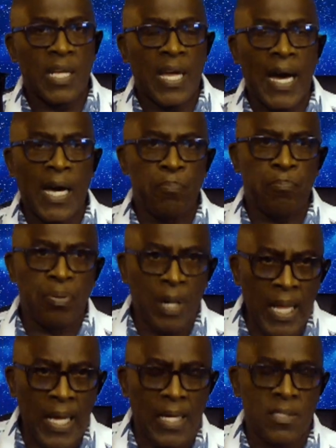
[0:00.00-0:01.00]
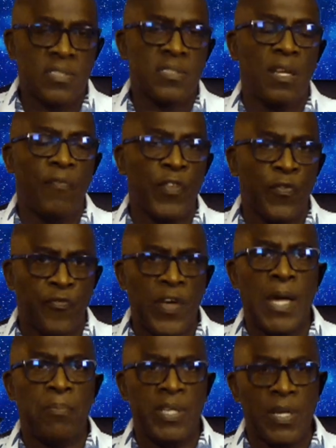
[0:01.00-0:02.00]
God blessed the
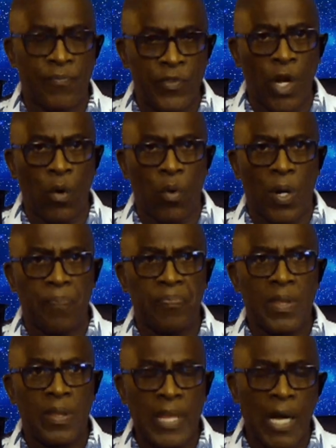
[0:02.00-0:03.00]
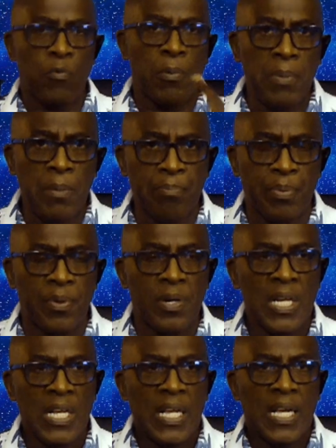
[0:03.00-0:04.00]
family of Noah. Now, remember,
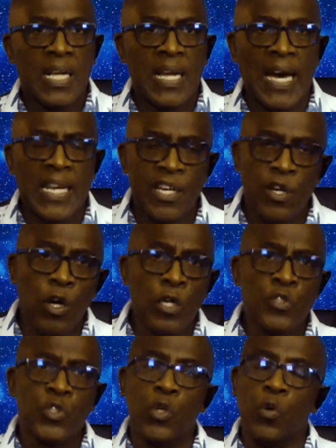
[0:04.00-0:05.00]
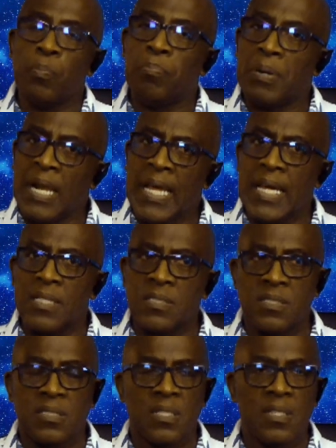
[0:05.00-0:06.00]
God had also
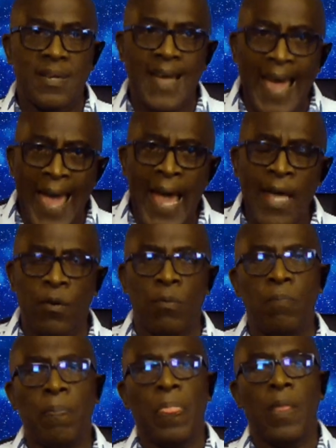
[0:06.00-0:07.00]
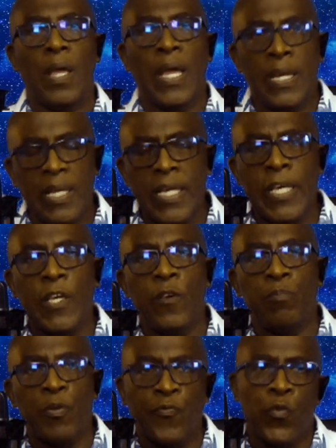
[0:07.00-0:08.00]
blessed Adam and
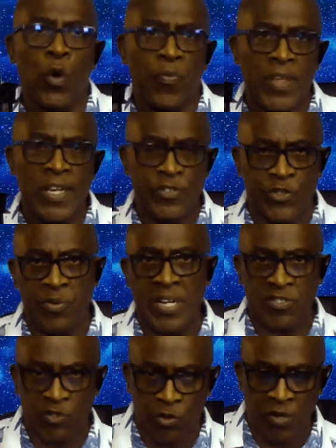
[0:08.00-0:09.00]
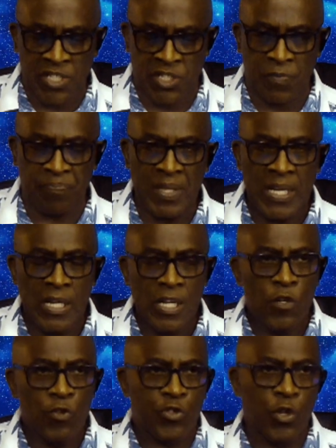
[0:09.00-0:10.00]
Eve before their transgression.
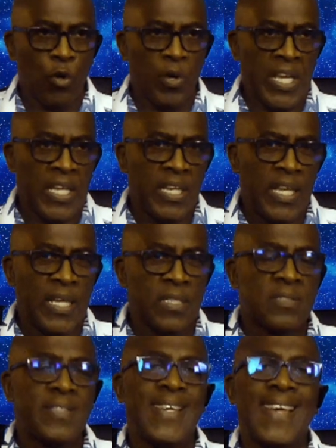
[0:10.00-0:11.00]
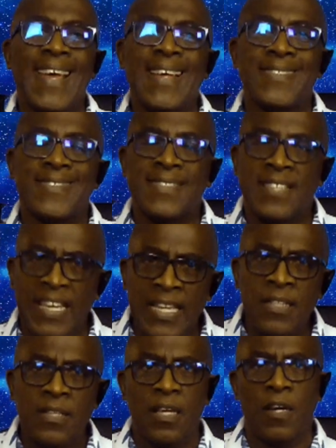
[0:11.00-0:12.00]
So it is the
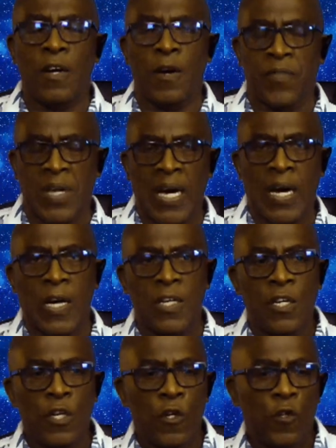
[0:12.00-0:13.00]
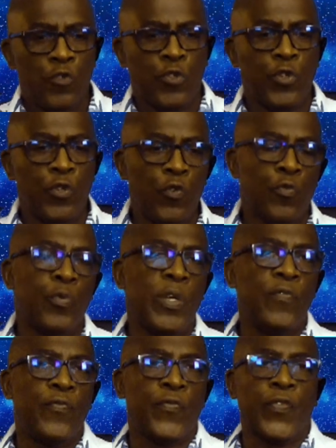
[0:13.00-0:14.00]
intent of God to
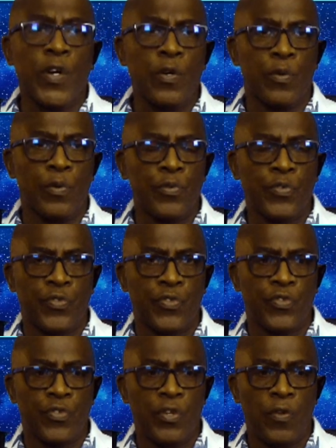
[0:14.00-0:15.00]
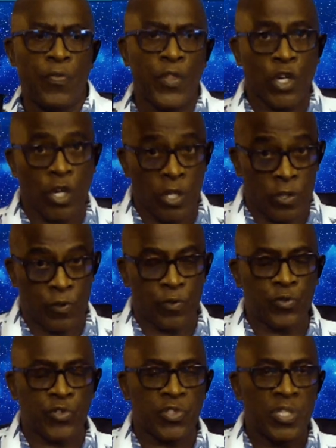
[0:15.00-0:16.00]
reverse the
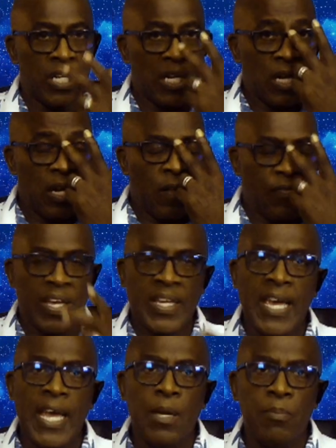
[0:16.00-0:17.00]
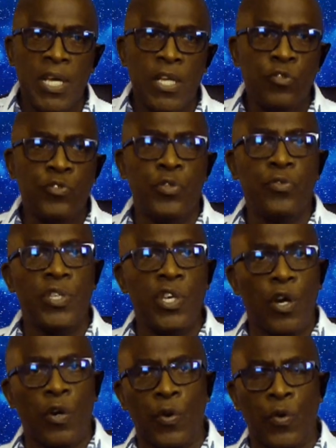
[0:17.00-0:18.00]
curse that came into
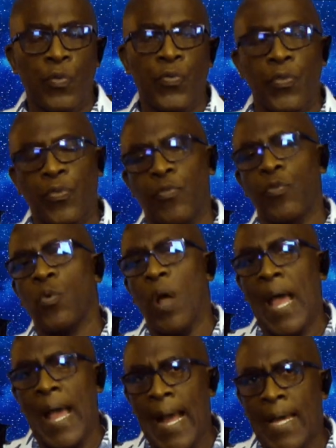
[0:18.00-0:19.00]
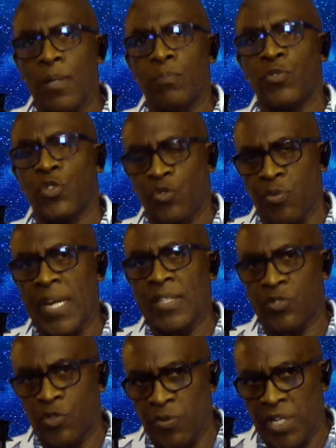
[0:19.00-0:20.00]
the earth through Adam's
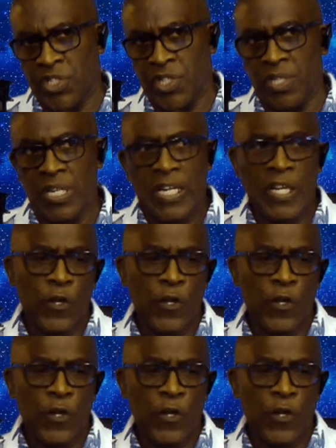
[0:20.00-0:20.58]
transgression.